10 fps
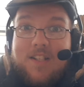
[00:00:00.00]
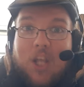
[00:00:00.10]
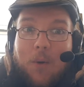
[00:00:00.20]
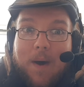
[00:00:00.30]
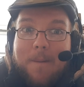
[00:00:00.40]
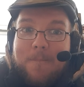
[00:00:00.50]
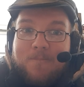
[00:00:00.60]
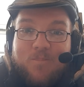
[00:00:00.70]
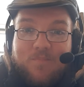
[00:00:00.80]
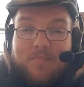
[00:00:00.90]
So
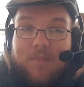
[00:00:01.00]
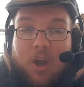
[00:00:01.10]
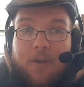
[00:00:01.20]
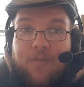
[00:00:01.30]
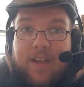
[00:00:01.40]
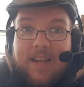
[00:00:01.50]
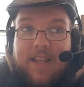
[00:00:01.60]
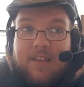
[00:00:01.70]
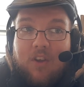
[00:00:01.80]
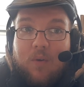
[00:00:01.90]
hopefully,
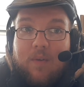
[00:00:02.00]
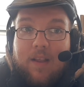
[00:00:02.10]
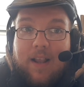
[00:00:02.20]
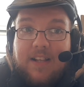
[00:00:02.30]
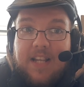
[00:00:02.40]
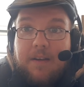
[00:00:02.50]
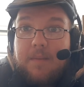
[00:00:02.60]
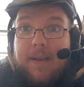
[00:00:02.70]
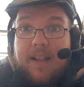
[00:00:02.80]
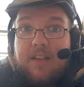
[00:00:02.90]
like I said, I'm
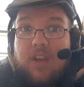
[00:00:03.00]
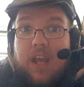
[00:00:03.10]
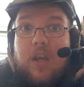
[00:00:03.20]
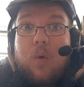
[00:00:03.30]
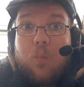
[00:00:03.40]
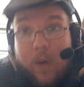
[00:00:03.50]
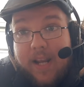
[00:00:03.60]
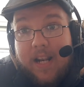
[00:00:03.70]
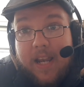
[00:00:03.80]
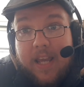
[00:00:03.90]
going to make this a
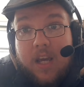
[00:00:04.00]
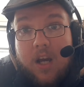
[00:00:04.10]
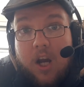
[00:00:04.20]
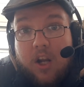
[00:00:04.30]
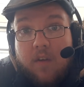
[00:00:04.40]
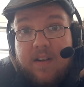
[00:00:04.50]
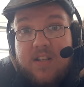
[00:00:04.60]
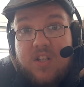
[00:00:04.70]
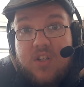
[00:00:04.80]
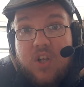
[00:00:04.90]
weekly
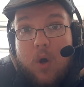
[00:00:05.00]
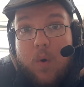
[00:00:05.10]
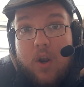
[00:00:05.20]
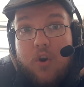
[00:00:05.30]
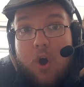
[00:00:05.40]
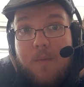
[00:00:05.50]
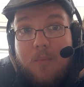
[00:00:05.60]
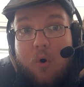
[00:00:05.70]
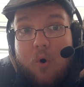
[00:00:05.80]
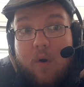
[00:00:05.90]
occurrence, so no
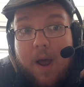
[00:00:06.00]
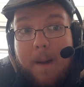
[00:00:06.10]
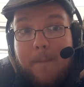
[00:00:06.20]
more